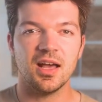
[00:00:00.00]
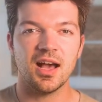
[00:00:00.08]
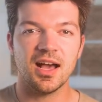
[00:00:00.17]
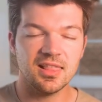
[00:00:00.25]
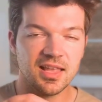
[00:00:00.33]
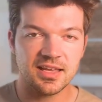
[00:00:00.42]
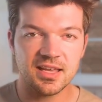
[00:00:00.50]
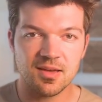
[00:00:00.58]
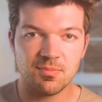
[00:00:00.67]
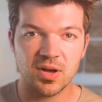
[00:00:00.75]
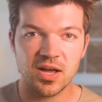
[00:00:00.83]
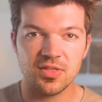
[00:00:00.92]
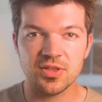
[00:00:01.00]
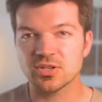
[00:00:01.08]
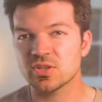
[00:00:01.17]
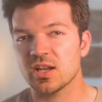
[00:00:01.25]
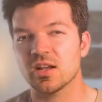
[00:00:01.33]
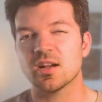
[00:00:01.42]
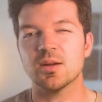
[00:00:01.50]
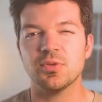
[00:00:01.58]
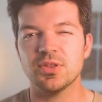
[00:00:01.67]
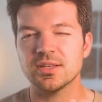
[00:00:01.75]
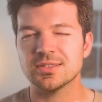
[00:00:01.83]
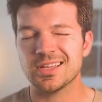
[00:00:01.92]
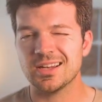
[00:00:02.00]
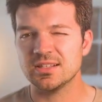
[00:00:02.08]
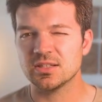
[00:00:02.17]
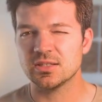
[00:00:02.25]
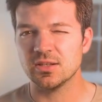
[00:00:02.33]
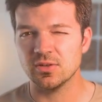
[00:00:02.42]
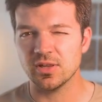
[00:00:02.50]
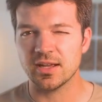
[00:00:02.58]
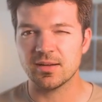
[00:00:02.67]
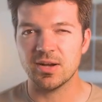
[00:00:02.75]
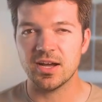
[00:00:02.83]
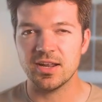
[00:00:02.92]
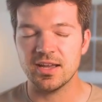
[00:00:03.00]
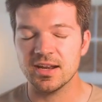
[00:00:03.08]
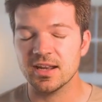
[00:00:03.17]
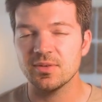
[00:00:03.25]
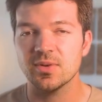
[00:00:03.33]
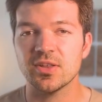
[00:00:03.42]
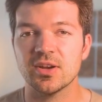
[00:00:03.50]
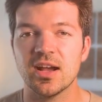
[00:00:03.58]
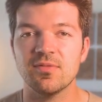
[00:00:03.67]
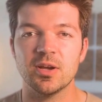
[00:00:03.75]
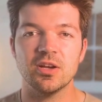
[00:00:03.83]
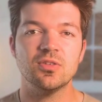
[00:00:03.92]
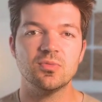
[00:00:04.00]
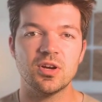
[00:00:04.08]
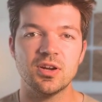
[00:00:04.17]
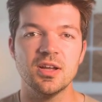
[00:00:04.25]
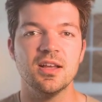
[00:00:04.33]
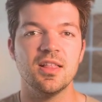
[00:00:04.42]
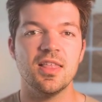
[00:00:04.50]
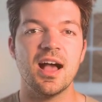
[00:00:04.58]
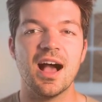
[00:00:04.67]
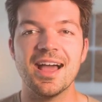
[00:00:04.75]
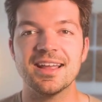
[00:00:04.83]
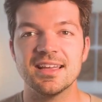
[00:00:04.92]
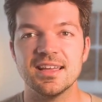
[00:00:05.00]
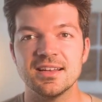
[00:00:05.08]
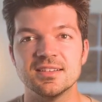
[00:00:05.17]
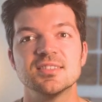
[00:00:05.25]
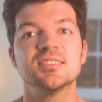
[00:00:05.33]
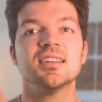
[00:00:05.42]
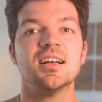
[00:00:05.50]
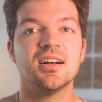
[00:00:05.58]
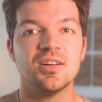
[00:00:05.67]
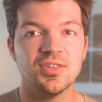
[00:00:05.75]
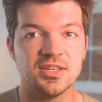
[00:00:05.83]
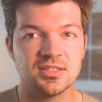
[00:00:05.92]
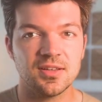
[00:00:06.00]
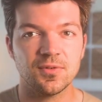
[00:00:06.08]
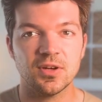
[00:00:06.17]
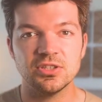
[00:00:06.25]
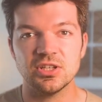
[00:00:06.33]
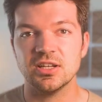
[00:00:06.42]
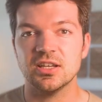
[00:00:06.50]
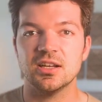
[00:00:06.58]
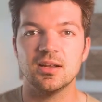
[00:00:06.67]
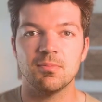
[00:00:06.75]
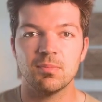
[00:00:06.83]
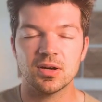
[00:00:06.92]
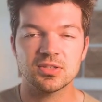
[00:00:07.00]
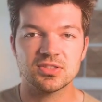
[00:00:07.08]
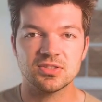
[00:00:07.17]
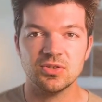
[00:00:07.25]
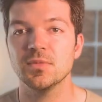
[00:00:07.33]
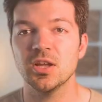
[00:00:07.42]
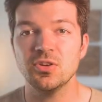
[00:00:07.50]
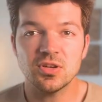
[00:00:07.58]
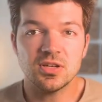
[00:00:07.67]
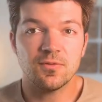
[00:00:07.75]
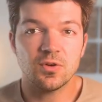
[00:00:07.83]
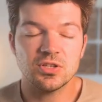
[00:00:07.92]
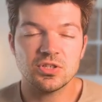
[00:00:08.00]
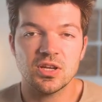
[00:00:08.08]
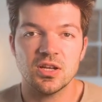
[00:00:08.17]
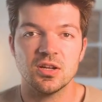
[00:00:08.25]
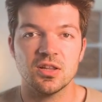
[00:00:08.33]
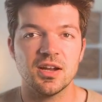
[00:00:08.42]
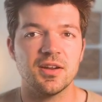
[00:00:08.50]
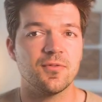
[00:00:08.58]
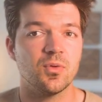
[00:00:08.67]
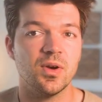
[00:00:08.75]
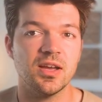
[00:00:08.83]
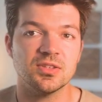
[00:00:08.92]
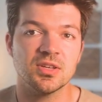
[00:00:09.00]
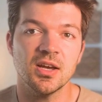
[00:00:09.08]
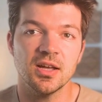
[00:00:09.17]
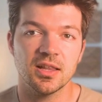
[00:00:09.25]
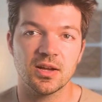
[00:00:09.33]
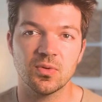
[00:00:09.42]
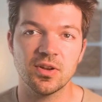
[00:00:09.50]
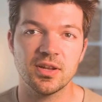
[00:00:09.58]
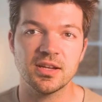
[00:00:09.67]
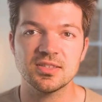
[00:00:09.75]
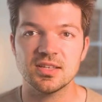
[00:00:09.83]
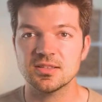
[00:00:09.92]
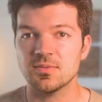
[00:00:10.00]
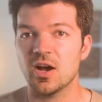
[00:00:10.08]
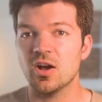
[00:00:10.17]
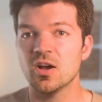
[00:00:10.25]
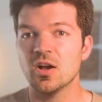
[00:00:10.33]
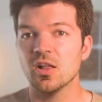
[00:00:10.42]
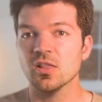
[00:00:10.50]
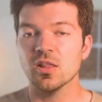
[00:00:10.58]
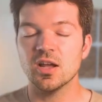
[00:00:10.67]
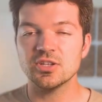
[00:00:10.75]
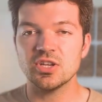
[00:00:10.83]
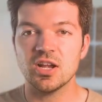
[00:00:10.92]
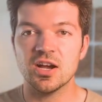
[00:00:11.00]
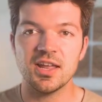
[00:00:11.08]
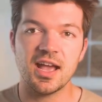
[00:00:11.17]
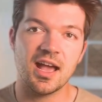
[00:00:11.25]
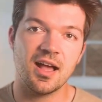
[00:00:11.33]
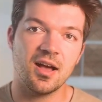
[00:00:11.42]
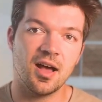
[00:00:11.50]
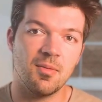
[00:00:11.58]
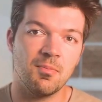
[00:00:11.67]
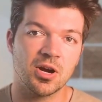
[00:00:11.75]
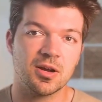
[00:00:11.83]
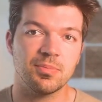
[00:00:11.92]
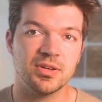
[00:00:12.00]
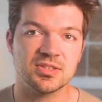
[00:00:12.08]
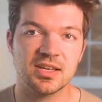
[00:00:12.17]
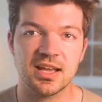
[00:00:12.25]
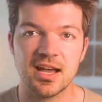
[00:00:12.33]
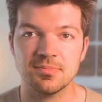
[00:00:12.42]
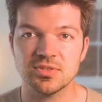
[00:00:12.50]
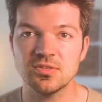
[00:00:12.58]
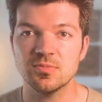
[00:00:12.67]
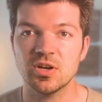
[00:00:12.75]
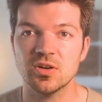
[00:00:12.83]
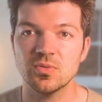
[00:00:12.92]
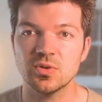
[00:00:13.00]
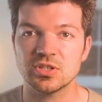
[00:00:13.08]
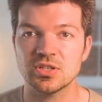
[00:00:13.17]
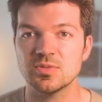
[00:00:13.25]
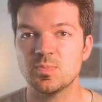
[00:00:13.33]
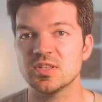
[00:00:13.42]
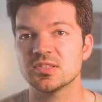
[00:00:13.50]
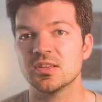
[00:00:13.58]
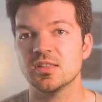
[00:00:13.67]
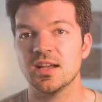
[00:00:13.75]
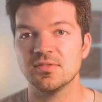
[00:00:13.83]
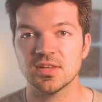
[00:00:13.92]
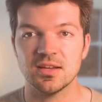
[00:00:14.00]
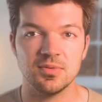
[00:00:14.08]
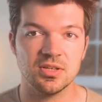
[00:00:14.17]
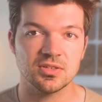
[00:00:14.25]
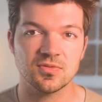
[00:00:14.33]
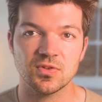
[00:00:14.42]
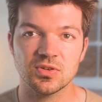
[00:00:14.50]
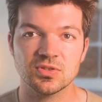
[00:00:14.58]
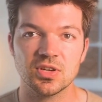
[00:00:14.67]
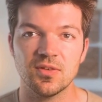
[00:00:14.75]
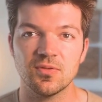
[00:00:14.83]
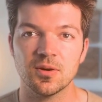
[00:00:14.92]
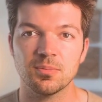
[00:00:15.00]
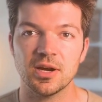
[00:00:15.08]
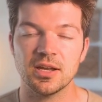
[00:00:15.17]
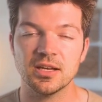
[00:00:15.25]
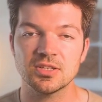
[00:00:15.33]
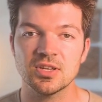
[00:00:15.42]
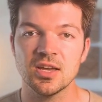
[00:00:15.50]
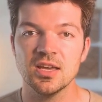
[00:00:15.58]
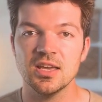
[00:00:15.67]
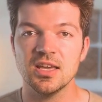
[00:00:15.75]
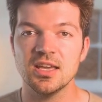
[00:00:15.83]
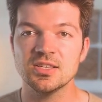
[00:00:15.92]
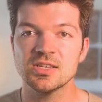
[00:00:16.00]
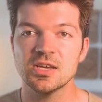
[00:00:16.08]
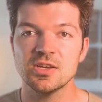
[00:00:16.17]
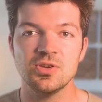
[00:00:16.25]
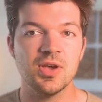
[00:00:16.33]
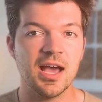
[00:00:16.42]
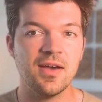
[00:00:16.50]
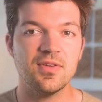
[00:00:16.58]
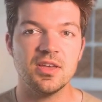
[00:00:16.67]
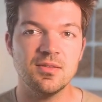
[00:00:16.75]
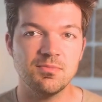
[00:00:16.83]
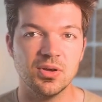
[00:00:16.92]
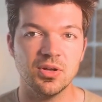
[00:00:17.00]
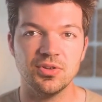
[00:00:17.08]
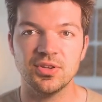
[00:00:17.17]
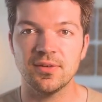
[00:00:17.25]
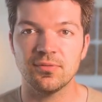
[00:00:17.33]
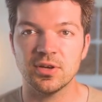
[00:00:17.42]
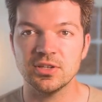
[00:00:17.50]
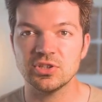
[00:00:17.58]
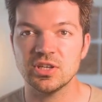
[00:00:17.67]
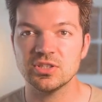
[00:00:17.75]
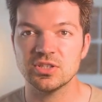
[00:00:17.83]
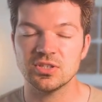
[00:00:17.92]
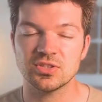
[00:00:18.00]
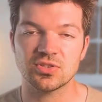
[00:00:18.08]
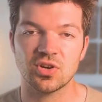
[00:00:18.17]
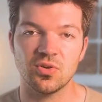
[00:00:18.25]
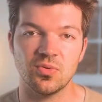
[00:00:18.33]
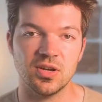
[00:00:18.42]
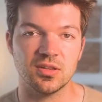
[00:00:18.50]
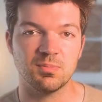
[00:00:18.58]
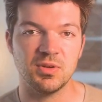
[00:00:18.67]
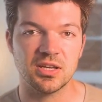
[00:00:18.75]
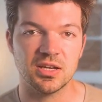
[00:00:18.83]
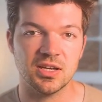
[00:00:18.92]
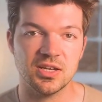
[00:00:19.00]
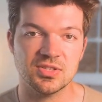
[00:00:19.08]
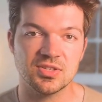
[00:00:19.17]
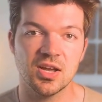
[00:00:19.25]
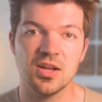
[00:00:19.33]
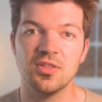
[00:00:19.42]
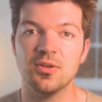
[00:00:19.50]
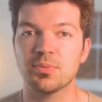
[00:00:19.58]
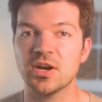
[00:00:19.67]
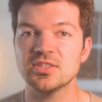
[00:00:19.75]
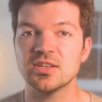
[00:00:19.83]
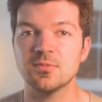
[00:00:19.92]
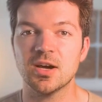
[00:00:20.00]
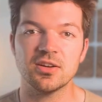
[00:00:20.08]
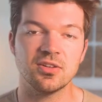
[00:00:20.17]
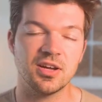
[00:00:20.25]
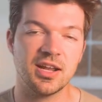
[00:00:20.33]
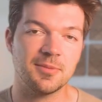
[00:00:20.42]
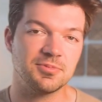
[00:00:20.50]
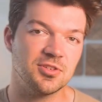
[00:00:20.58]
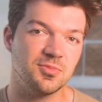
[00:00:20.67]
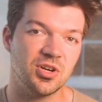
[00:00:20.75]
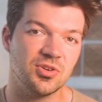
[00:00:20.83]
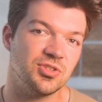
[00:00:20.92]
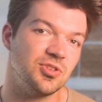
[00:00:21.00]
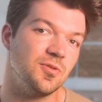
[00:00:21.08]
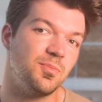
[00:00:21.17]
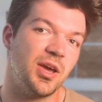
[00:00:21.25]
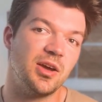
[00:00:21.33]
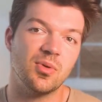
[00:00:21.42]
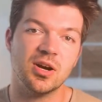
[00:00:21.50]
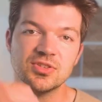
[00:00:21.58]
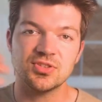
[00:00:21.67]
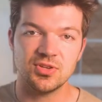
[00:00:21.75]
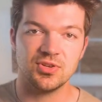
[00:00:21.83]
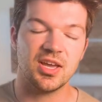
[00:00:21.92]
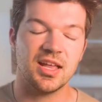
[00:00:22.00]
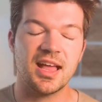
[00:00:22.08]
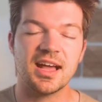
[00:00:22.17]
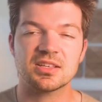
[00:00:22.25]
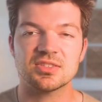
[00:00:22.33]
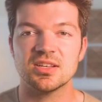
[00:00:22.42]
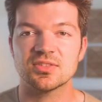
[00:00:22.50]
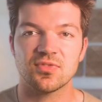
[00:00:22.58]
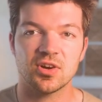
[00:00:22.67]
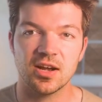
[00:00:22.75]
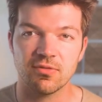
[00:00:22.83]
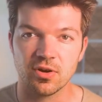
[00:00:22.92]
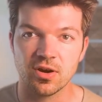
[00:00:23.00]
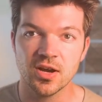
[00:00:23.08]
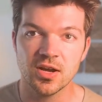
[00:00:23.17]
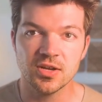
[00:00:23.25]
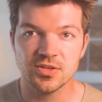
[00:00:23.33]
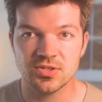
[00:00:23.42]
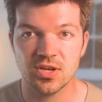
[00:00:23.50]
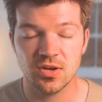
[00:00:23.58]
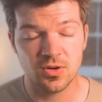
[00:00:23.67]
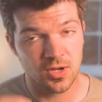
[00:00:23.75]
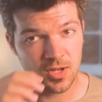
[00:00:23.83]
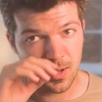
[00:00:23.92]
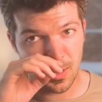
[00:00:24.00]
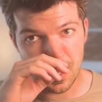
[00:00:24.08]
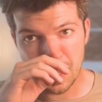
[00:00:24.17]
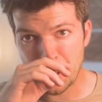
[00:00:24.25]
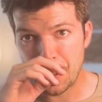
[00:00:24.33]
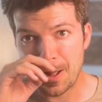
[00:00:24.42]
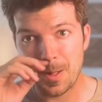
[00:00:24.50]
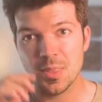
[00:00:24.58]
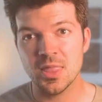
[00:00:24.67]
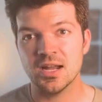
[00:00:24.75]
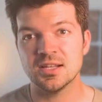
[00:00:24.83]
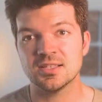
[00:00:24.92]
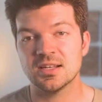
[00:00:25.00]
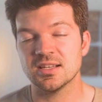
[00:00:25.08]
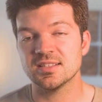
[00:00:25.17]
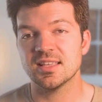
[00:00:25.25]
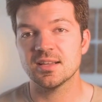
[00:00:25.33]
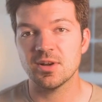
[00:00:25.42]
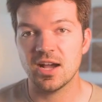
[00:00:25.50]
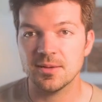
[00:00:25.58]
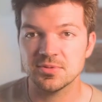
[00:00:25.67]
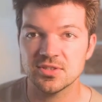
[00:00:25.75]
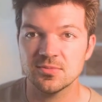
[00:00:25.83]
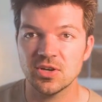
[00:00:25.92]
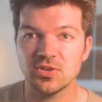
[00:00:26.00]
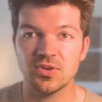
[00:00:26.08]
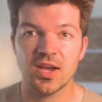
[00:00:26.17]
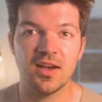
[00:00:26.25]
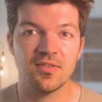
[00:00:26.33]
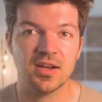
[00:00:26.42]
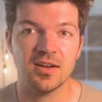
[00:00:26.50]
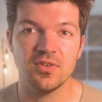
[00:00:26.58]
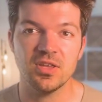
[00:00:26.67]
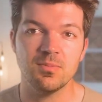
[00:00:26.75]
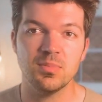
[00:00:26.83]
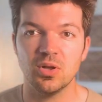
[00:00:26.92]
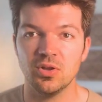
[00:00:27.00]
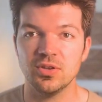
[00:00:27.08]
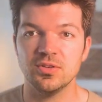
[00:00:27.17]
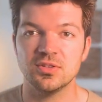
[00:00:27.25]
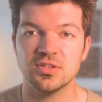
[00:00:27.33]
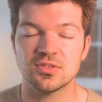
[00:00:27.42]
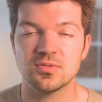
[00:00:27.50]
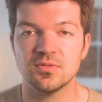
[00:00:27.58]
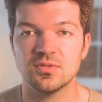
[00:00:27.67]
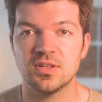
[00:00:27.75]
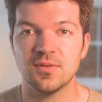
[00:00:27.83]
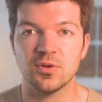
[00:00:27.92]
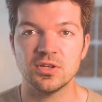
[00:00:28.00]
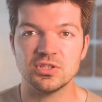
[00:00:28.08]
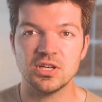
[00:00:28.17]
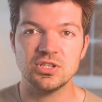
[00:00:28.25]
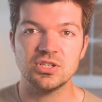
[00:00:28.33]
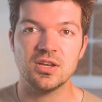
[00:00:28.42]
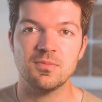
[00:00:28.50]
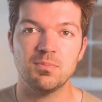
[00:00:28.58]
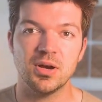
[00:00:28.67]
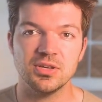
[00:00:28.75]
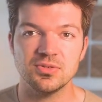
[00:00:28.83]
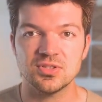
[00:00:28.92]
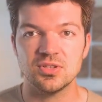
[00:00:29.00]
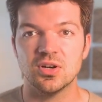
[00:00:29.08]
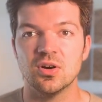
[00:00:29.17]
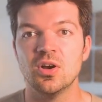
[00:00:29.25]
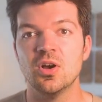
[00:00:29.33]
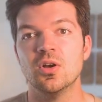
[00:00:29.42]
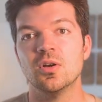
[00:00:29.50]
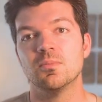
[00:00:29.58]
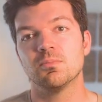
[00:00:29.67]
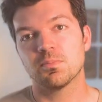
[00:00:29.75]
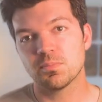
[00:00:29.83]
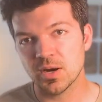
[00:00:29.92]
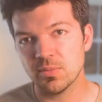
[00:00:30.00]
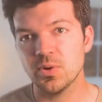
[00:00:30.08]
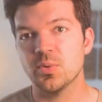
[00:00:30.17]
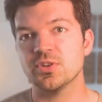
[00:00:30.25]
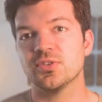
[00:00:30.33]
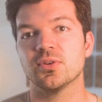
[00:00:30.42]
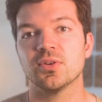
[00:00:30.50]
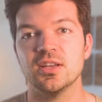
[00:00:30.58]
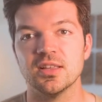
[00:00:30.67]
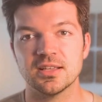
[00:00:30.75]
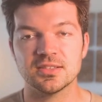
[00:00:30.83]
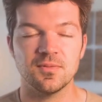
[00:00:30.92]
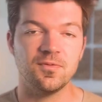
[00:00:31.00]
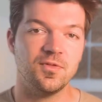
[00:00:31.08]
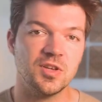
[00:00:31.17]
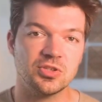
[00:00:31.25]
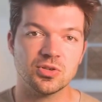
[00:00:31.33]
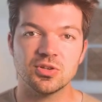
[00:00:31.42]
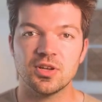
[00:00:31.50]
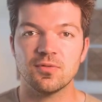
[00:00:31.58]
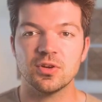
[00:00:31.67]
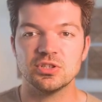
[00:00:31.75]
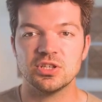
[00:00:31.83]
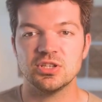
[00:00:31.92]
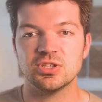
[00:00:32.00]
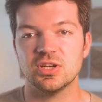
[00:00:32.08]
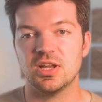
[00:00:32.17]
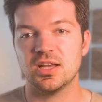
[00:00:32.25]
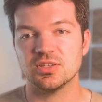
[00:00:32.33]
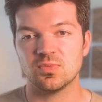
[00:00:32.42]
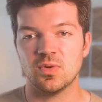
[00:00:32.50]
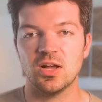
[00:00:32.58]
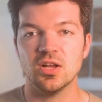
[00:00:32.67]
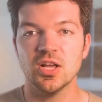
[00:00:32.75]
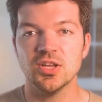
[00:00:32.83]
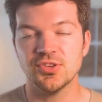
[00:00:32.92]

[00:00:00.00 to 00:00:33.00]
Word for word: I like it, but there's like a couple things that I just don't like about it. And I'd rather have my own one that I can sell these differentiated parts to. And you could differentiate in a lot of different ways. Like one of the nice things about launching on a marketplace like AppSumo, which is basically lifetime deals for software products, is you have inbuilt differentiation to start with because the pricing model on AppSumo is you pay once and you get access forever. So uh, that is the nice thing about AppSumo. You have kind of inbuilt dis- differentiation, but you still probably want to create like some feature differentiation as well.